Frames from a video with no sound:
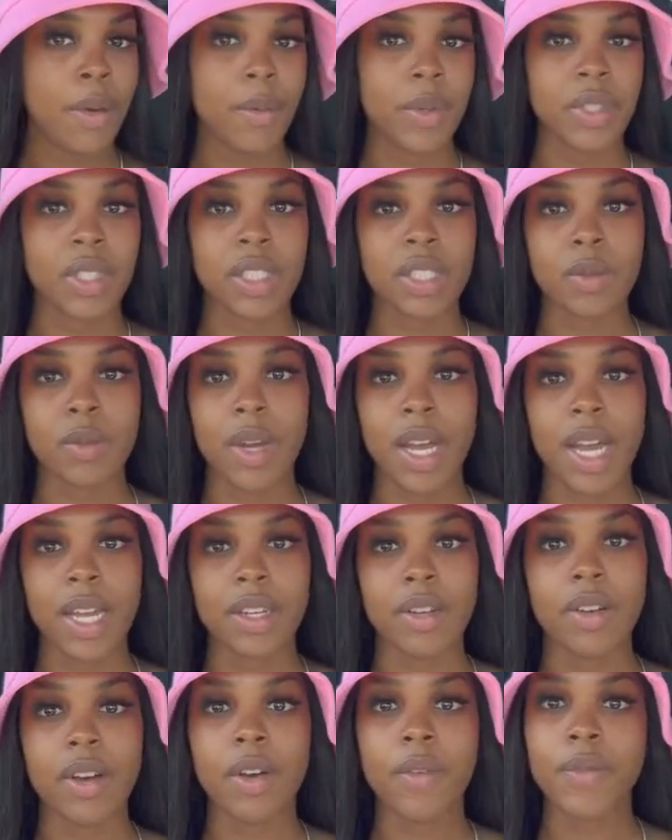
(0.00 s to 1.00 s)
which is why I
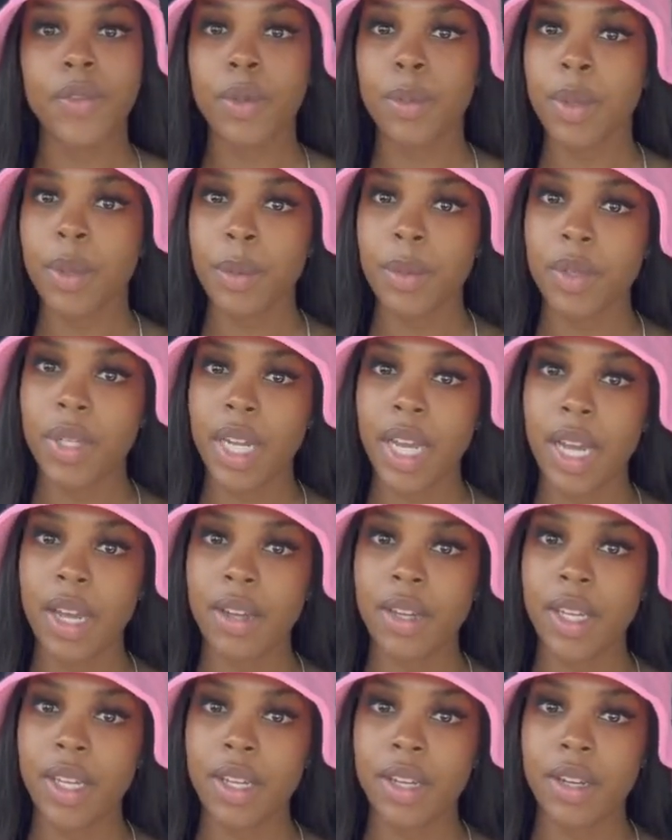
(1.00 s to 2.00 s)
know a few people
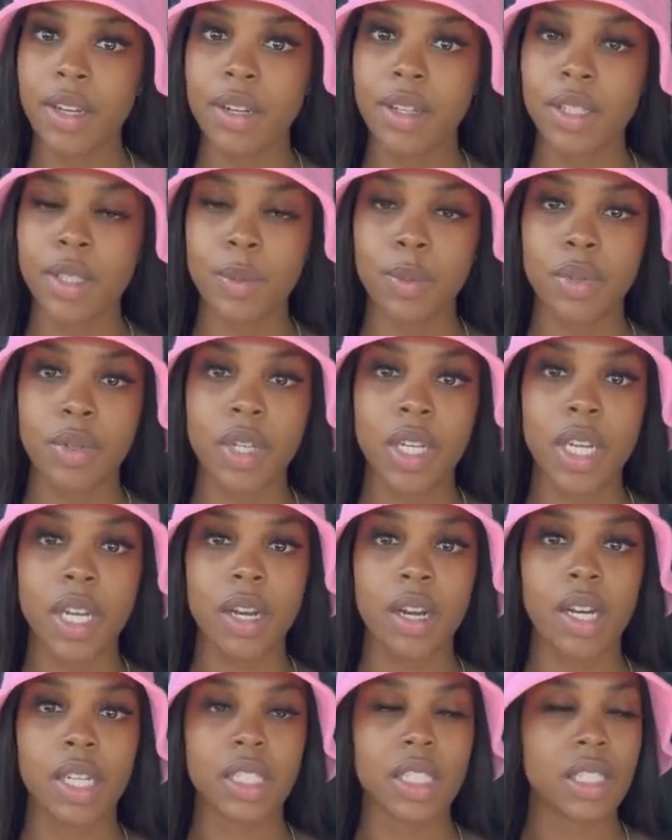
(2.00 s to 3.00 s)
down here. It's pretty
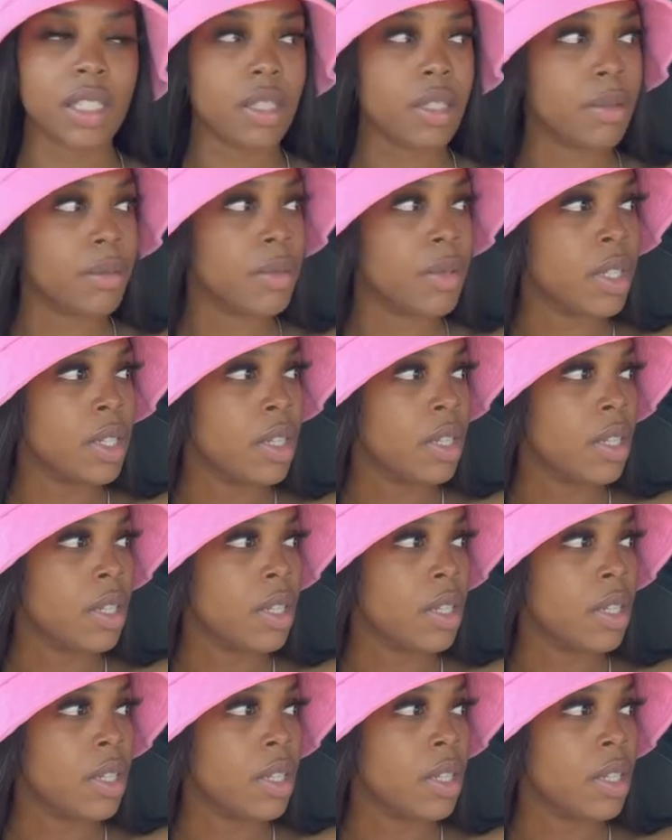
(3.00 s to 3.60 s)
awesome.